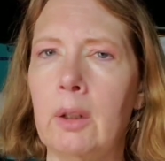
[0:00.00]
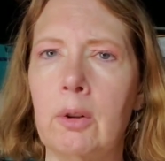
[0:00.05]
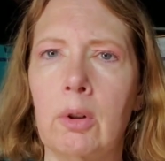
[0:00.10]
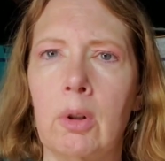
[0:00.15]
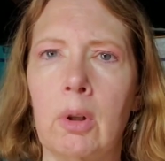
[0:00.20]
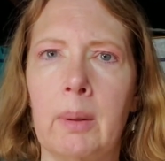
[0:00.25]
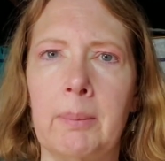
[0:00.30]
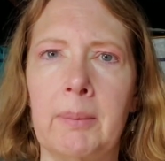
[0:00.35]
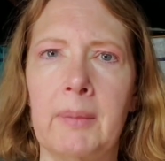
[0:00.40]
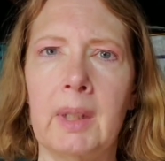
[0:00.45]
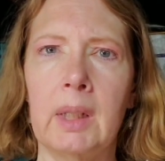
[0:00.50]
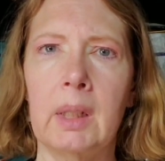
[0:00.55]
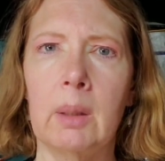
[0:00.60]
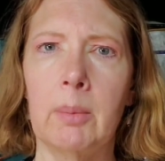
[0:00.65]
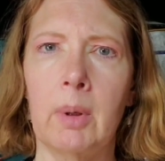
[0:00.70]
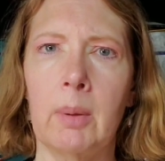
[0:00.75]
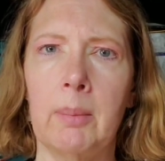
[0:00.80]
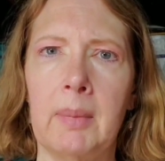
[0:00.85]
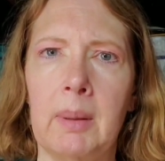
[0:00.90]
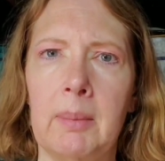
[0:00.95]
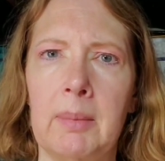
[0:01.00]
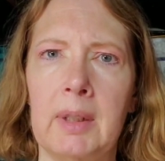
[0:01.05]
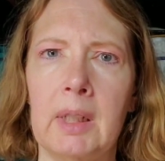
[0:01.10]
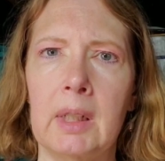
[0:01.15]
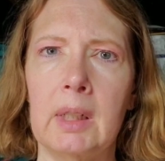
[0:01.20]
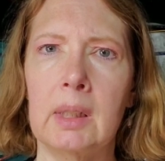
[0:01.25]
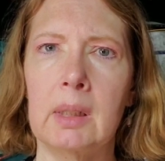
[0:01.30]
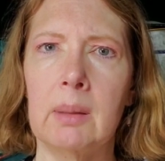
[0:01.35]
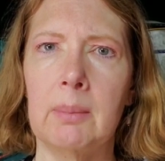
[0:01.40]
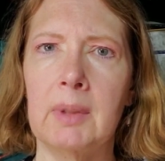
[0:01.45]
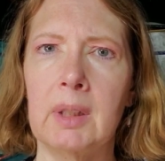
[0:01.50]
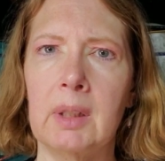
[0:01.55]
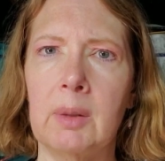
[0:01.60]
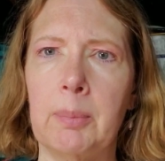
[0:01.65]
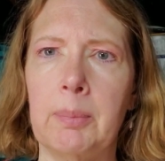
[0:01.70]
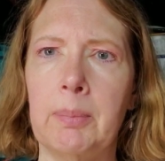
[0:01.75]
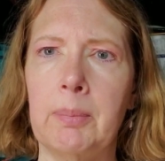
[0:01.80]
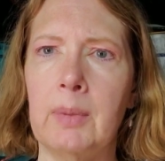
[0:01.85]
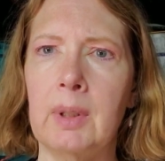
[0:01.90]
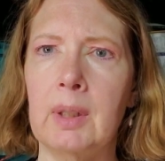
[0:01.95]
know, I'm thinking about maybe get some
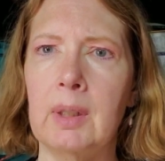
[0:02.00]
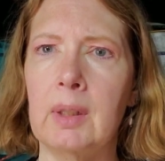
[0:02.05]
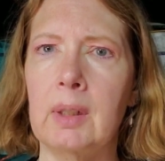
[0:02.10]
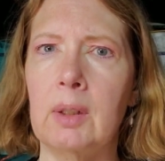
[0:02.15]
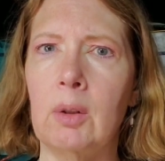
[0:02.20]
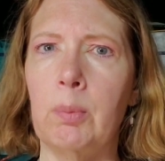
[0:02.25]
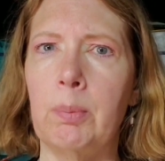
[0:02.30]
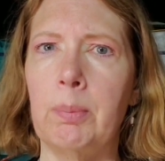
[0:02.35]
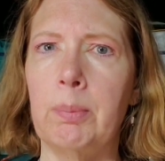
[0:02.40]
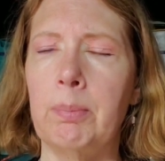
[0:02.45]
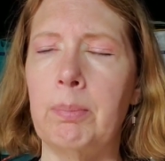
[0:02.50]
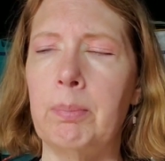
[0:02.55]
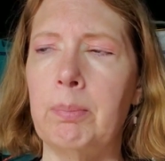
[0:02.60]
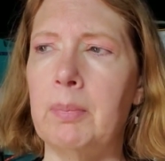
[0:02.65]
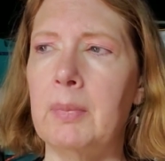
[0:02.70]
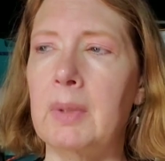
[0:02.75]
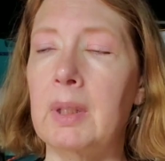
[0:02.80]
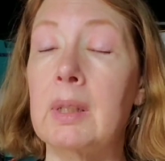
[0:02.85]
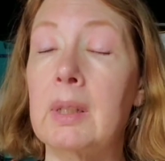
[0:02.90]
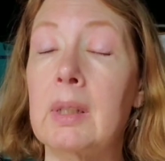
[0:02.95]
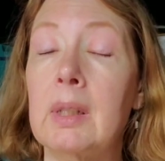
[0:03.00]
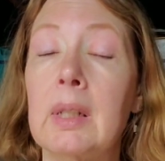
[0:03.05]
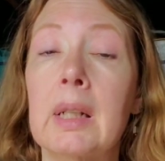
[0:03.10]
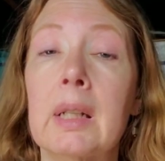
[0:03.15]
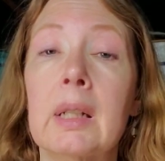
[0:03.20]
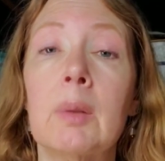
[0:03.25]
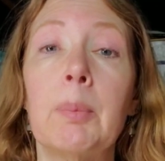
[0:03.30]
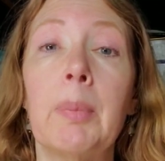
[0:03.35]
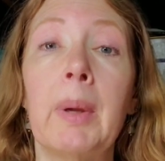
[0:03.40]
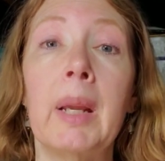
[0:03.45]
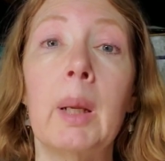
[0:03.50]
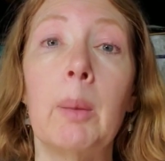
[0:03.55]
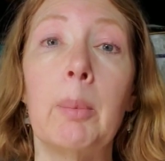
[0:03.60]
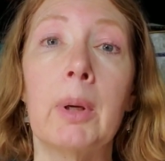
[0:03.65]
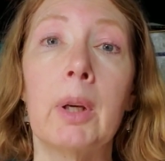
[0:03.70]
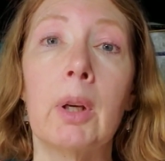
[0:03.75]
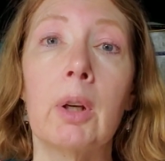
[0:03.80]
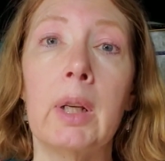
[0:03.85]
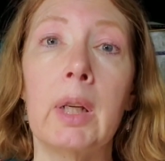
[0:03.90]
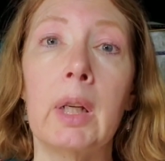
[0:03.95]
this next pay
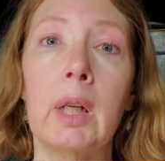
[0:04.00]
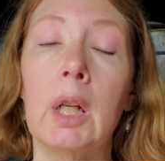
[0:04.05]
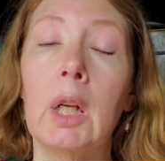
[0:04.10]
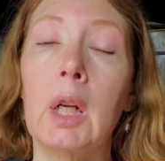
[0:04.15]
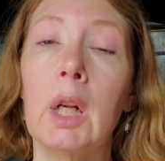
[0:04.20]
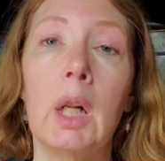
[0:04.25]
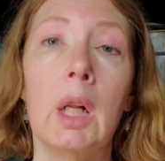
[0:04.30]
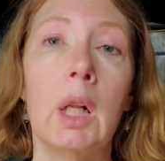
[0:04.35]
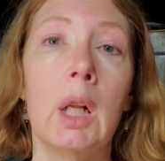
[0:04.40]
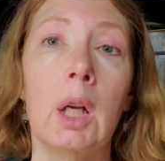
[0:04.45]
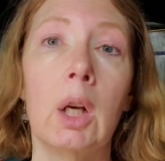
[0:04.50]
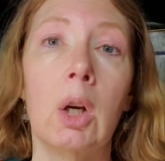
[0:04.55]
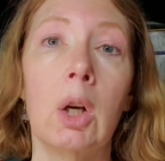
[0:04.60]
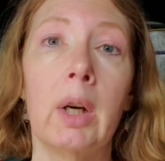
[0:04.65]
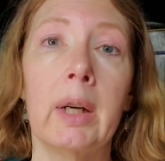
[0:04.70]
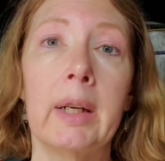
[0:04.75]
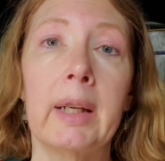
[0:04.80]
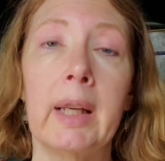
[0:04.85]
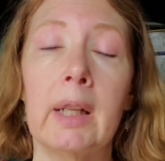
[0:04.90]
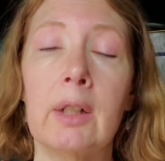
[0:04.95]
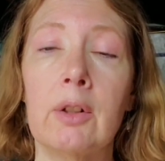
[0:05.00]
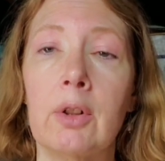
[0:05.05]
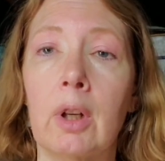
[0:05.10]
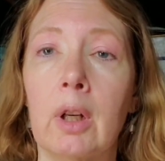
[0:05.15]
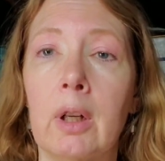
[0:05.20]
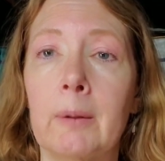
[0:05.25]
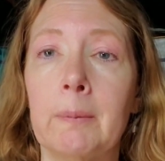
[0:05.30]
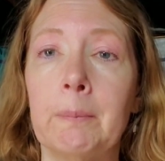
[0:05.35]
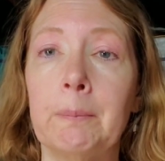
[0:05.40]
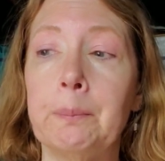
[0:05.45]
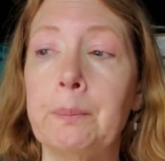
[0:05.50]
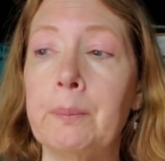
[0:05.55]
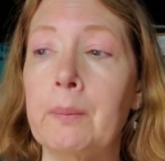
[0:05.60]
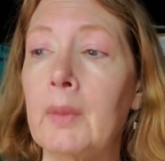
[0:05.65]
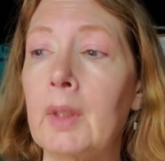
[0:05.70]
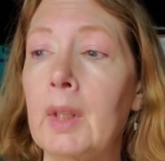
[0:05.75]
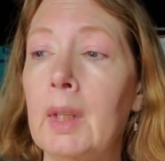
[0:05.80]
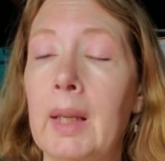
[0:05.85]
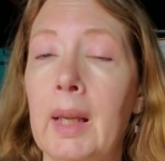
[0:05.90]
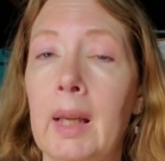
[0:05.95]
period. Oh, I can't talk.
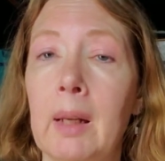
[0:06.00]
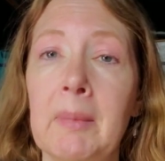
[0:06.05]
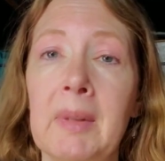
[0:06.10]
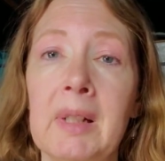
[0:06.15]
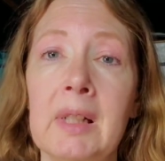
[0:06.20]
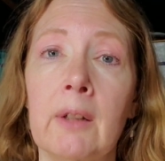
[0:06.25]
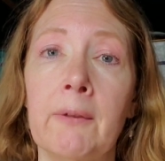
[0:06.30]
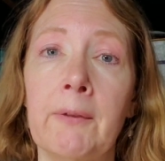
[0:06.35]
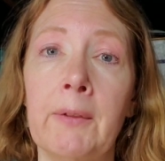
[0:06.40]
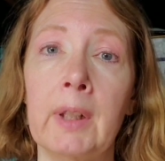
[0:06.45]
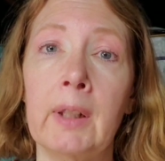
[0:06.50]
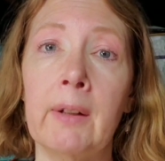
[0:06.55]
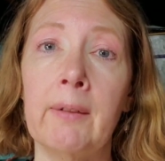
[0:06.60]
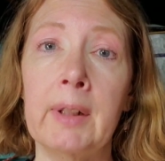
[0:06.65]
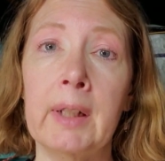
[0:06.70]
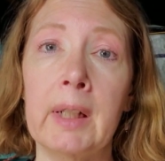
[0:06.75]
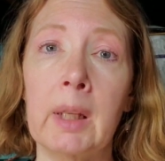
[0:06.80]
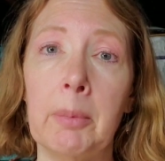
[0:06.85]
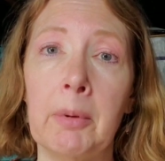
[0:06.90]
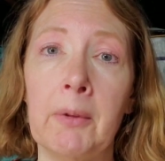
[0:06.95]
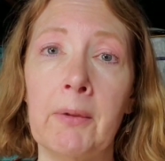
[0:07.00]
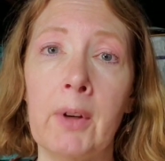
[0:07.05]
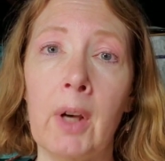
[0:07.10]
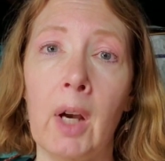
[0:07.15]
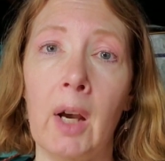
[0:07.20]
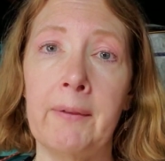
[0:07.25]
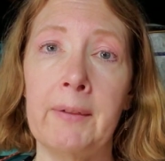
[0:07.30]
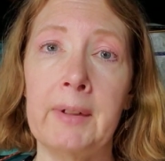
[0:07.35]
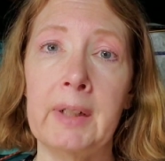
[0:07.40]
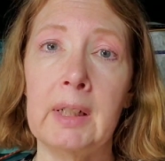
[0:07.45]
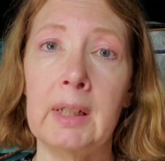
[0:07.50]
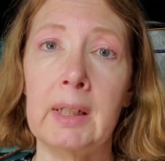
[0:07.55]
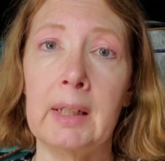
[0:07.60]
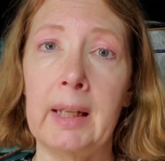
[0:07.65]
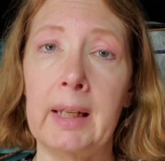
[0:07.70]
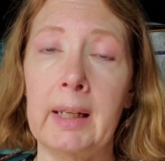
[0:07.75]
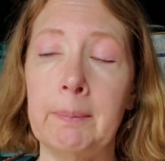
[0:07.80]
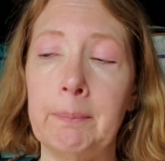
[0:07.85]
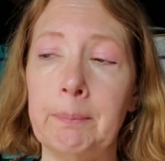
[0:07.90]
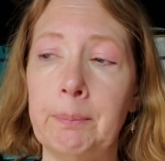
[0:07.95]
Had myself a lovely cup of coffee
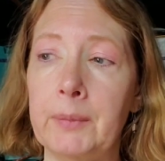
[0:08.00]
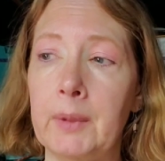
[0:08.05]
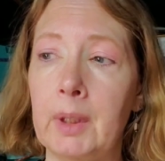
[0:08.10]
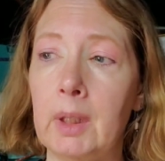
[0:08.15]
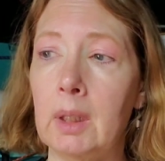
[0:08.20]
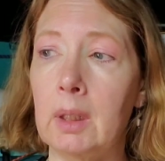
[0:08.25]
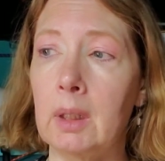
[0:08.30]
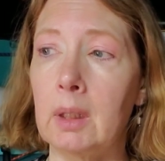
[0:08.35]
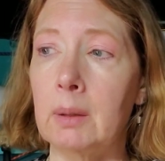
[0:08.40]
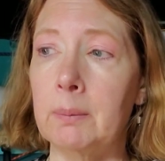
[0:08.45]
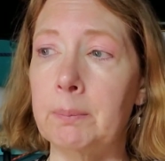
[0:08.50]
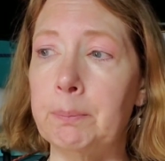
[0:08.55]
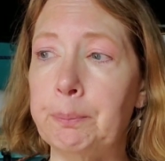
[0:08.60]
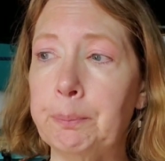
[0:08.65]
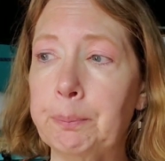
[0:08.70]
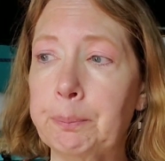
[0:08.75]
today. I